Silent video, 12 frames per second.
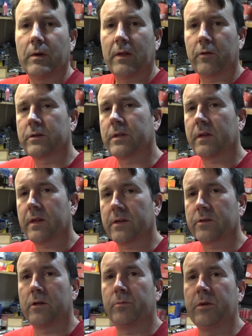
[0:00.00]
Well, looks like
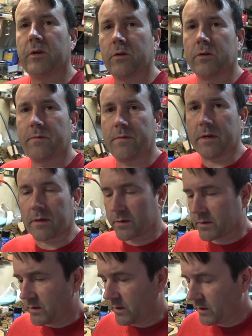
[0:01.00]
that's going to be a good
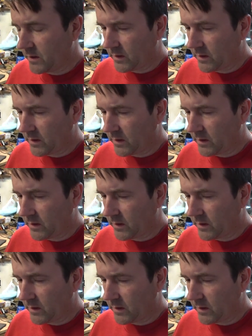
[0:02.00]
fix.